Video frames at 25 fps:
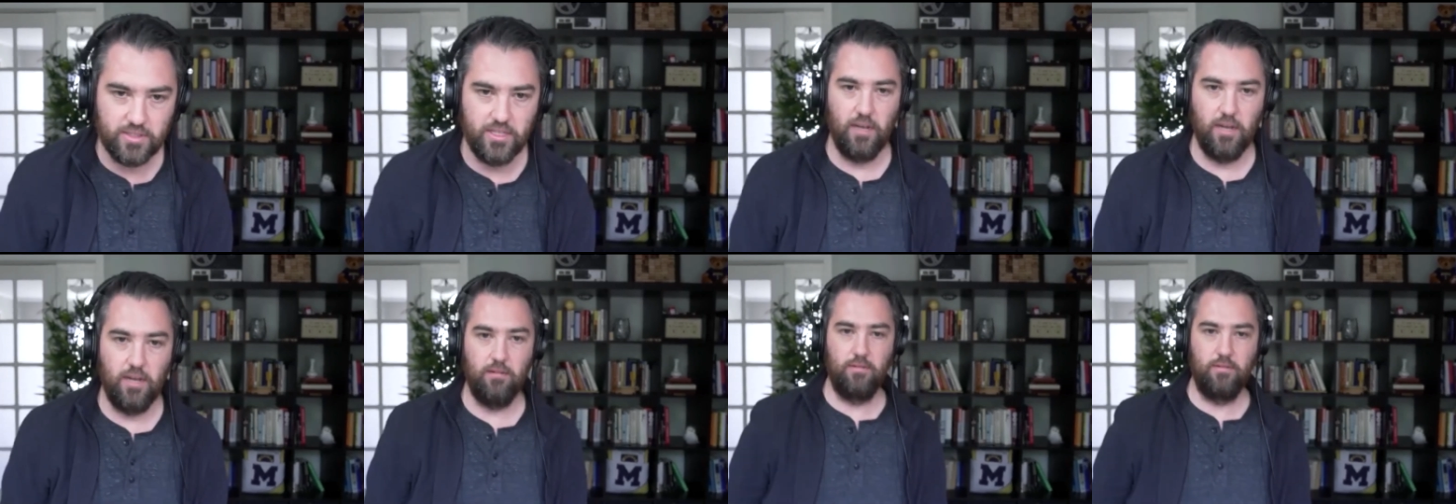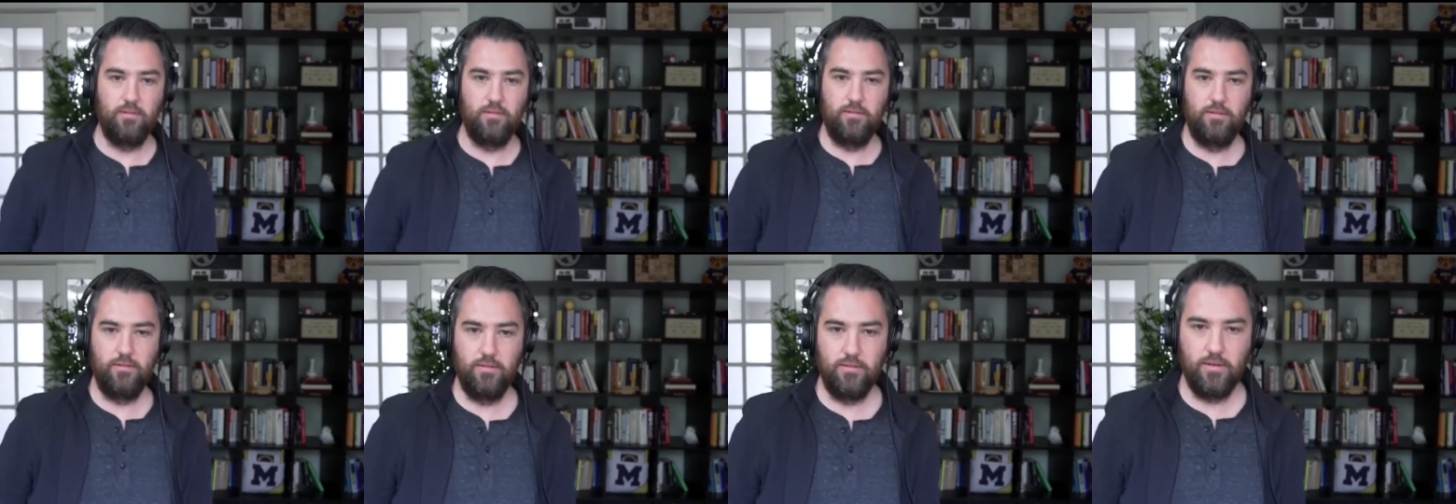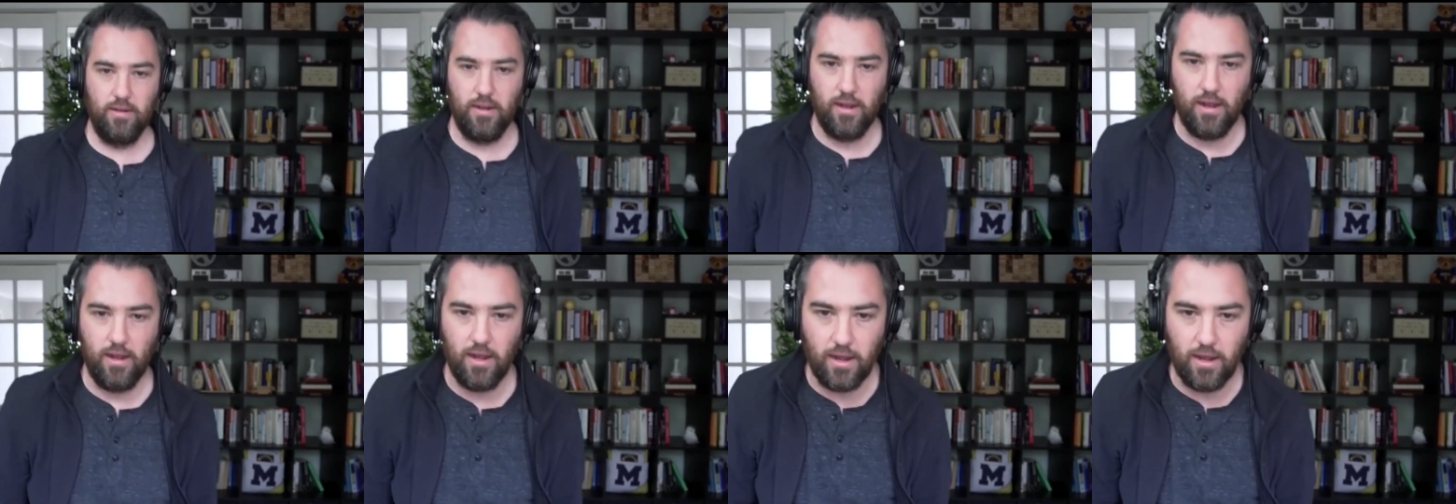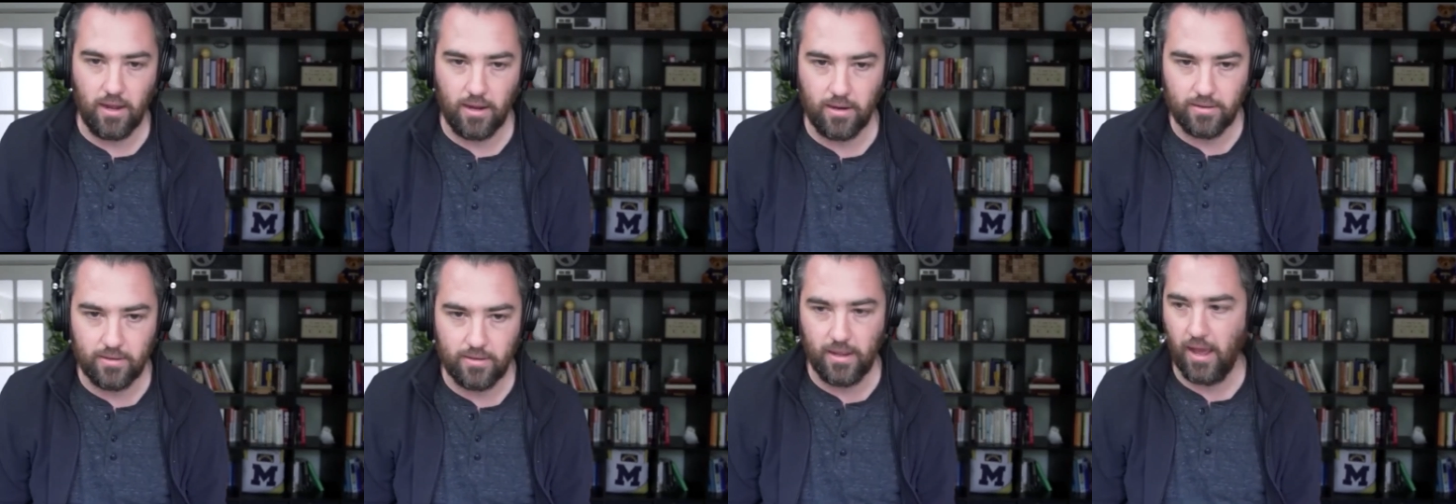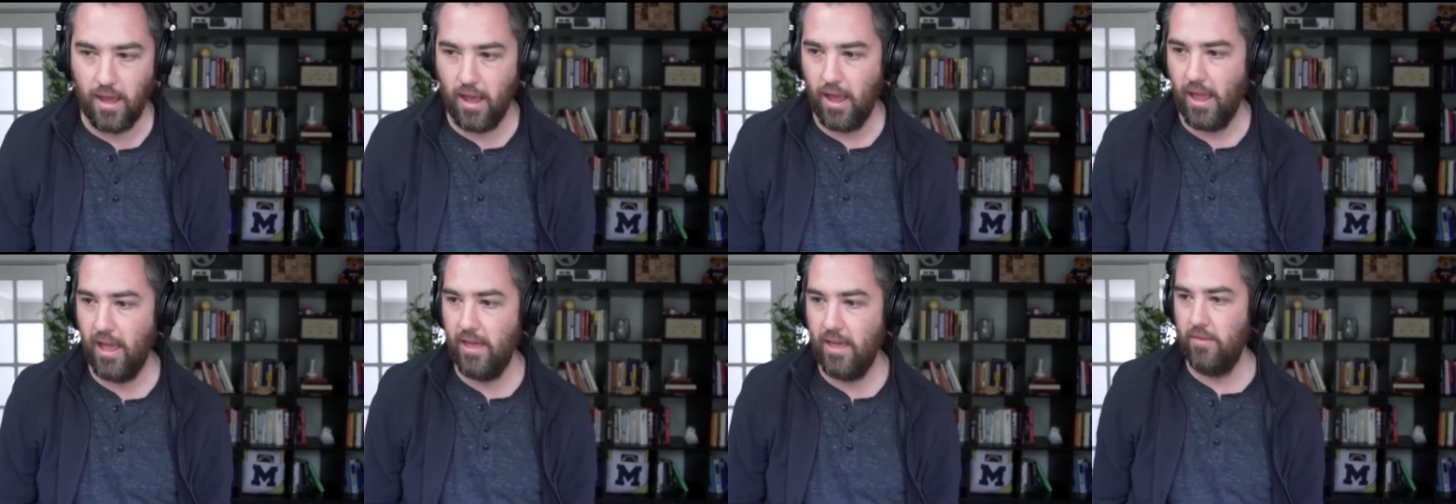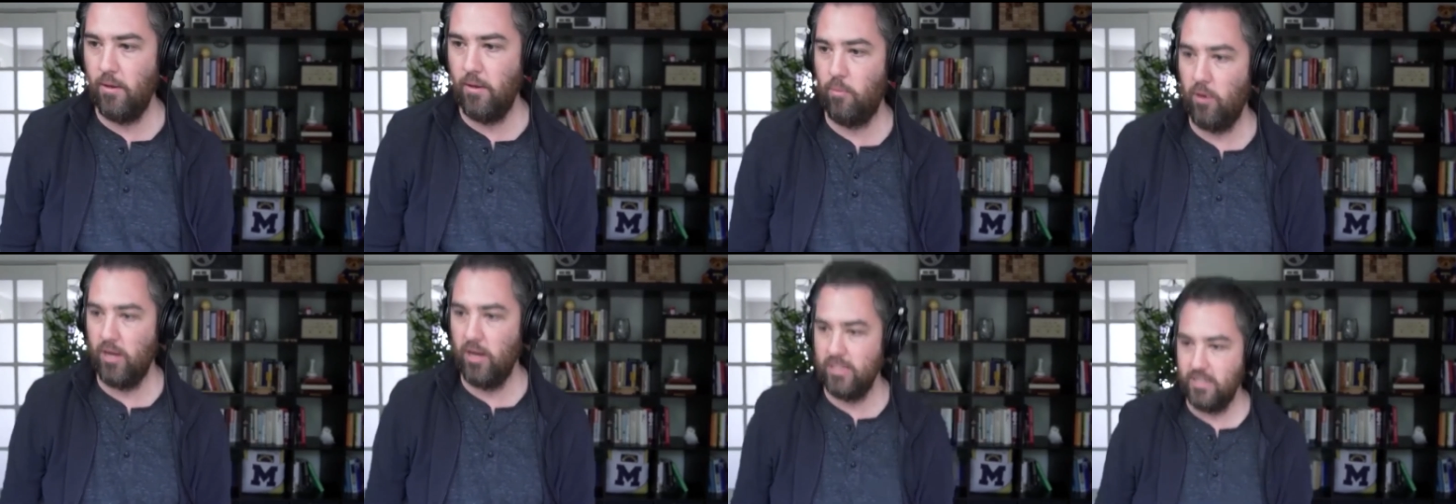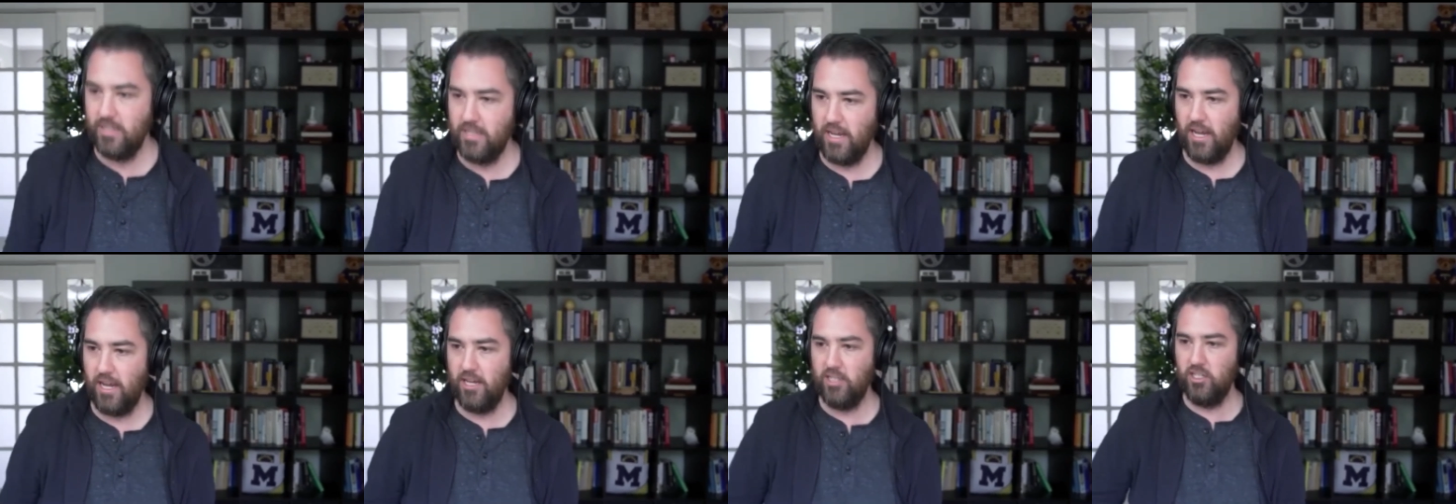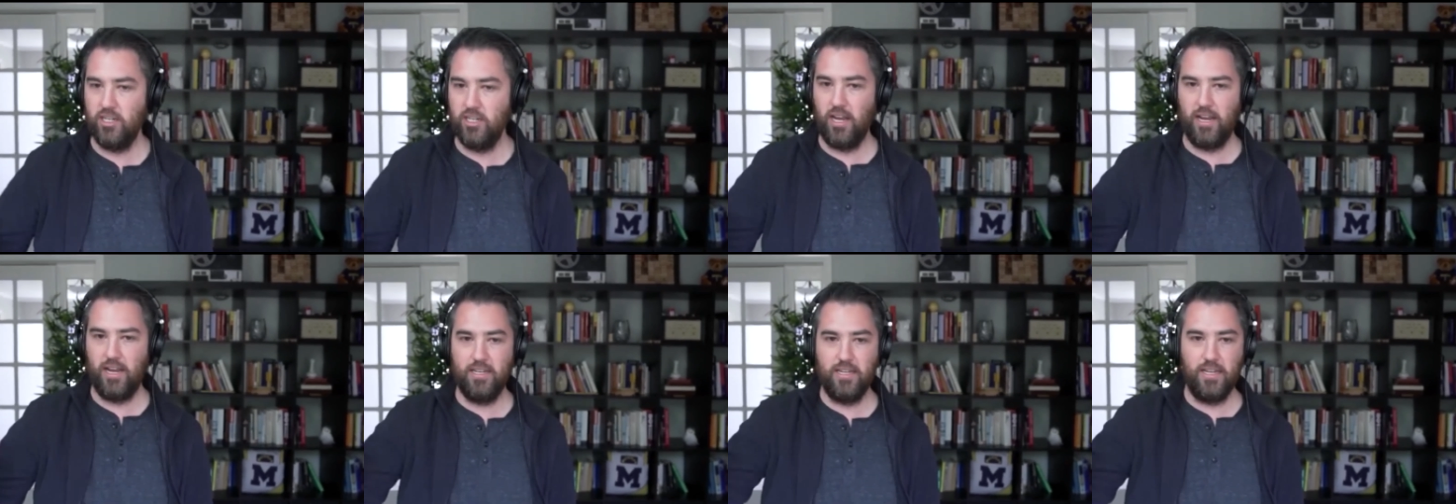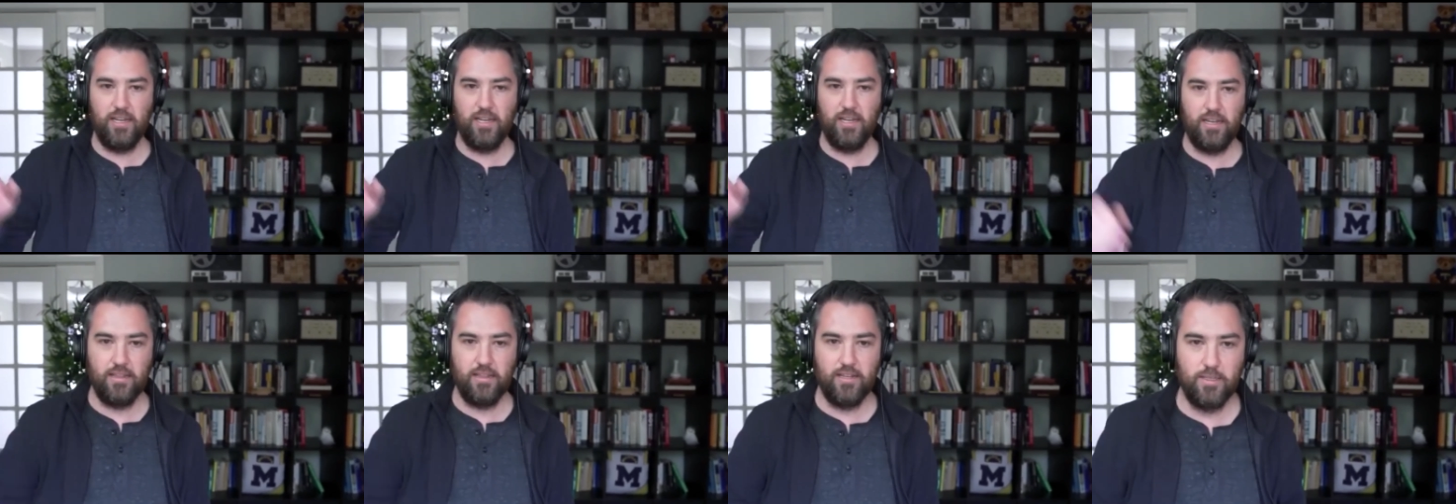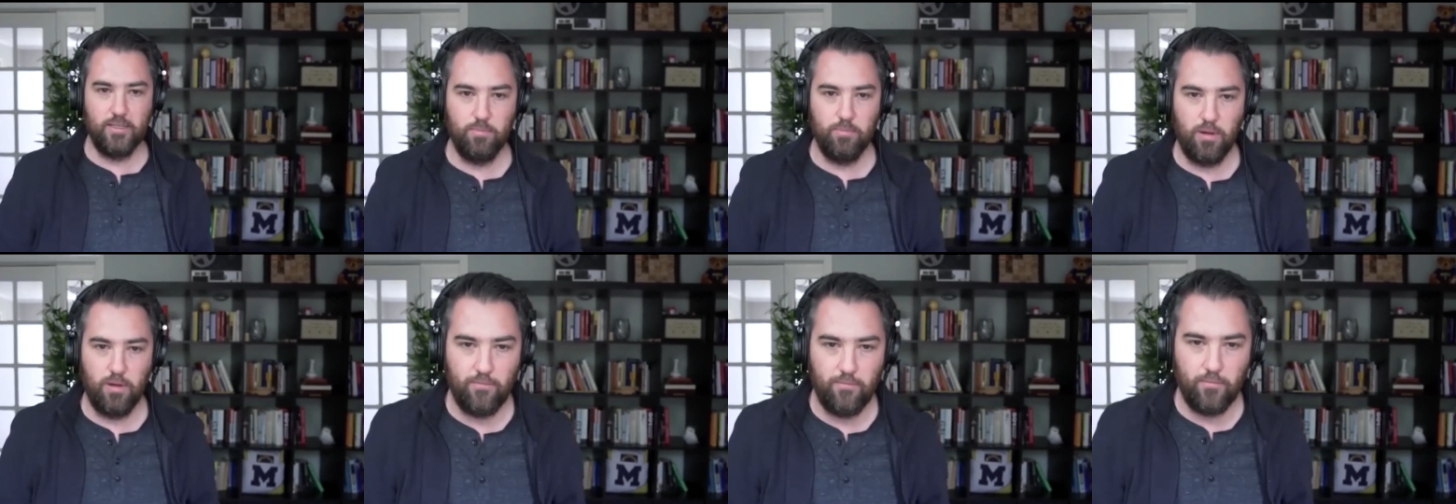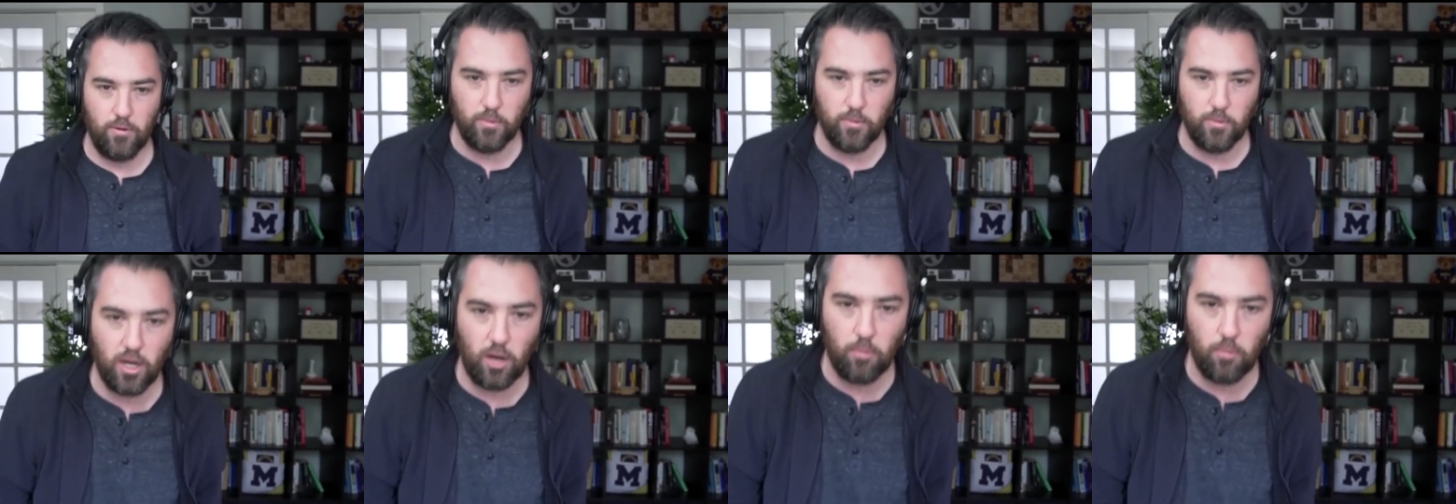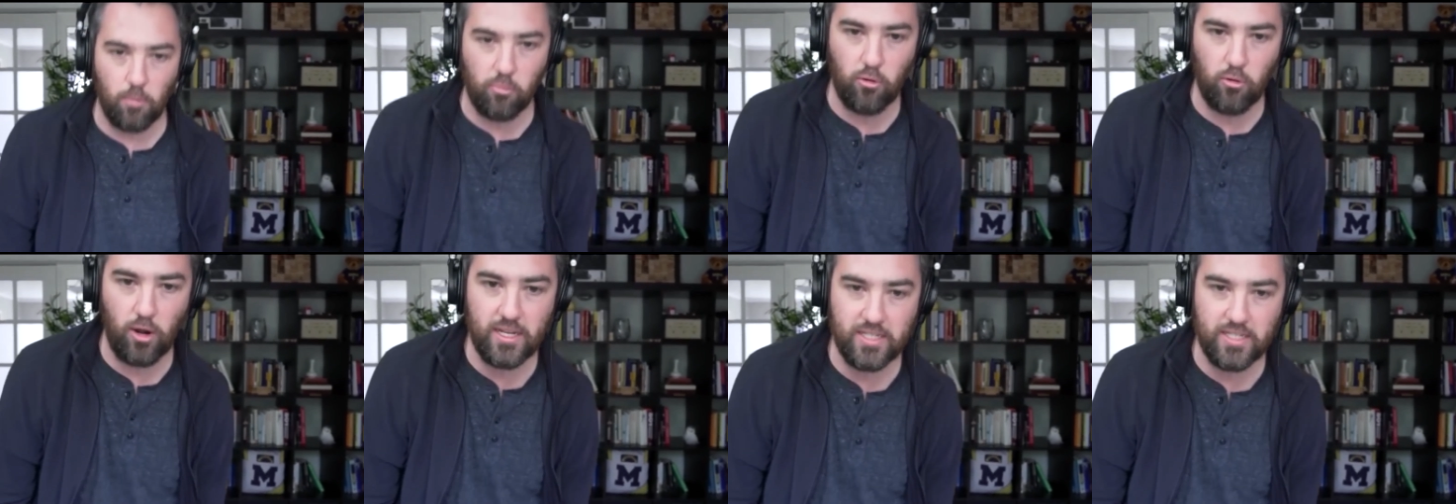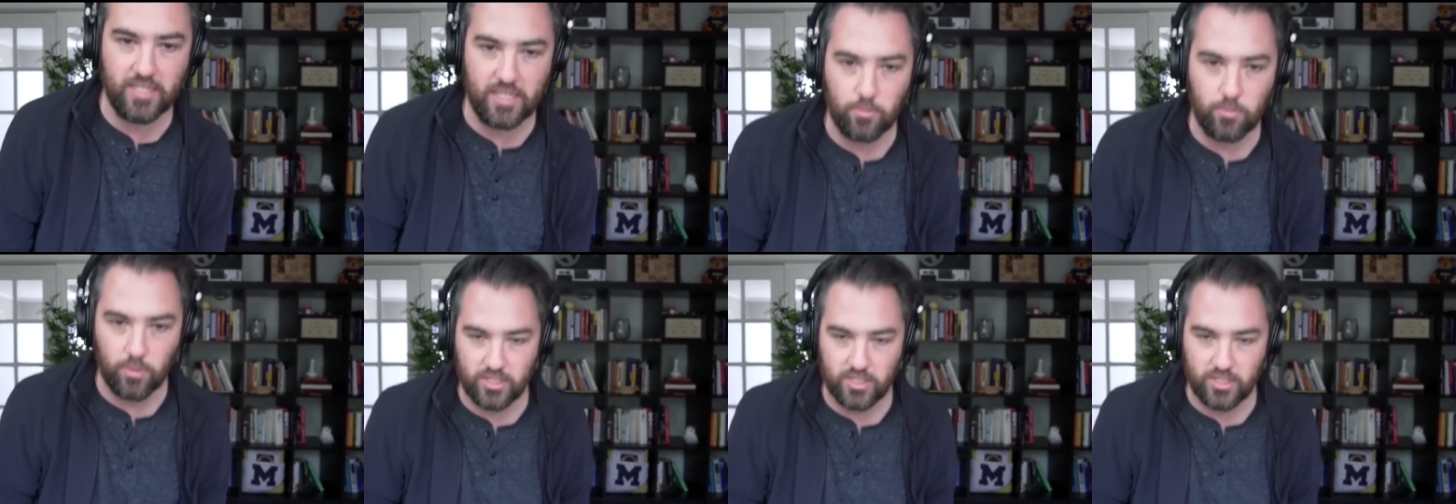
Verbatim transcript: So uh, yeah, and the presentation I did in this platform called Prezi,